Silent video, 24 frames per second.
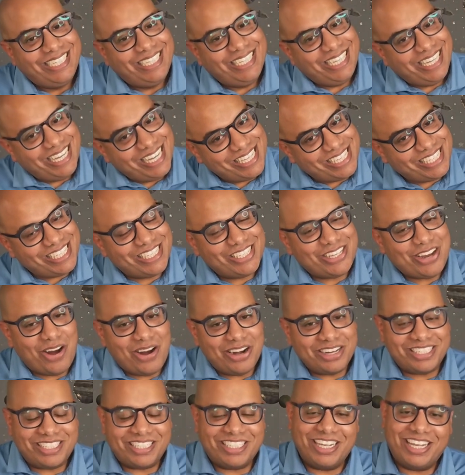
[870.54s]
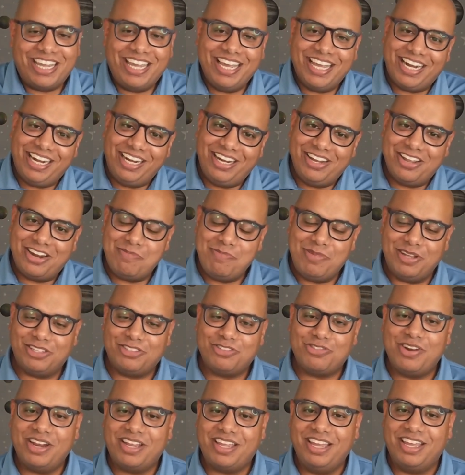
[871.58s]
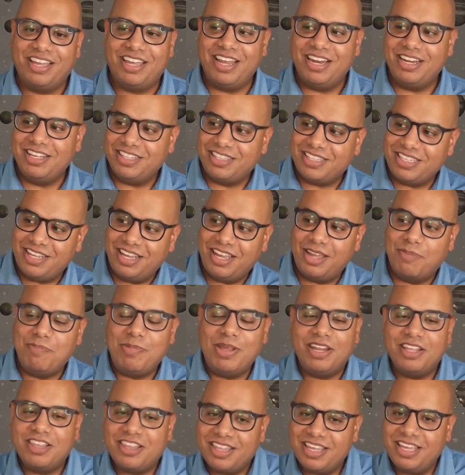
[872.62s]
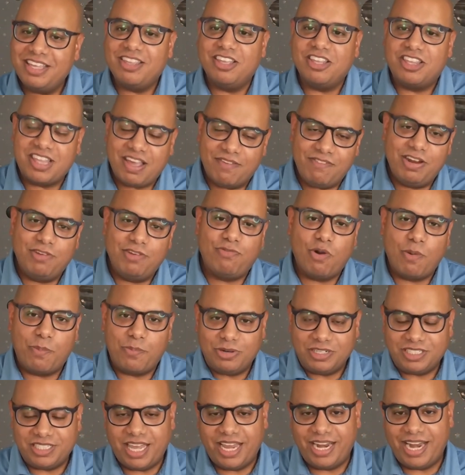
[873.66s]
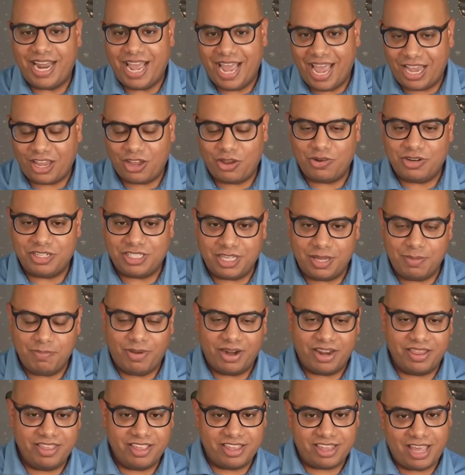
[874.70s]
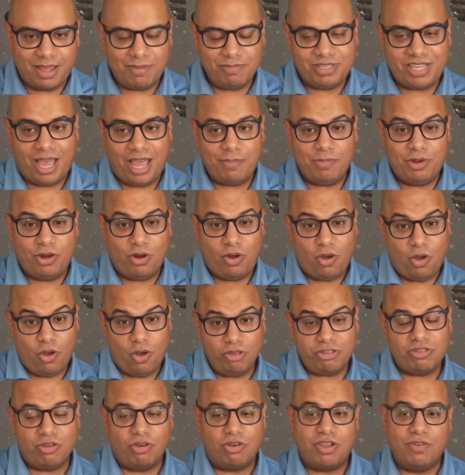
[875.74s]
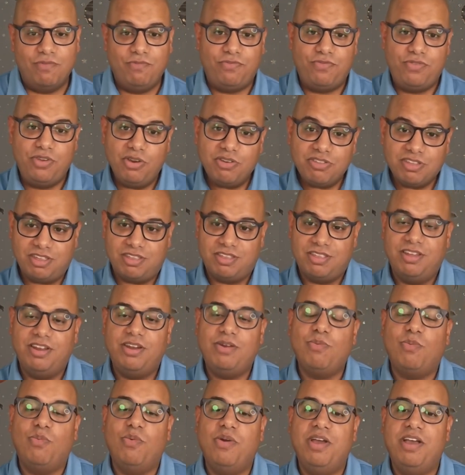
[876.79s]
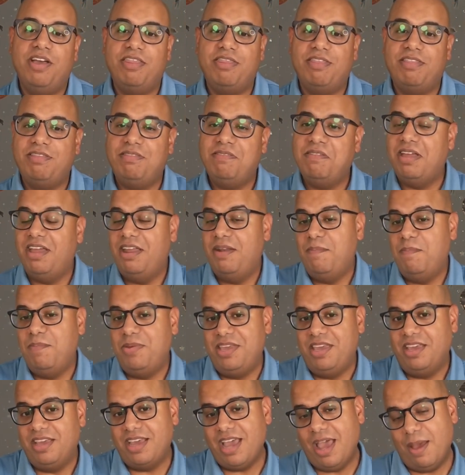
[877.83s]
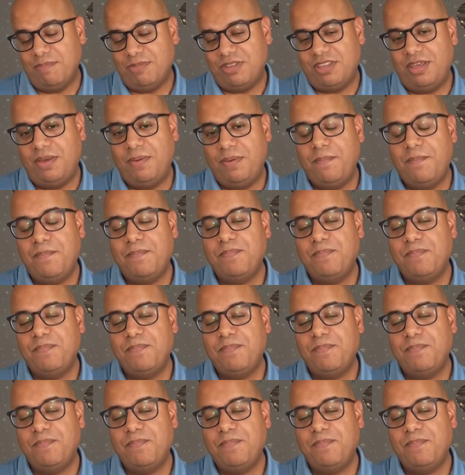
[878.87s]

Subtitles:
it starts to get a little bit tricky. It sees it's 74% accuracy, but at the same time, it also confuses it with it being empty.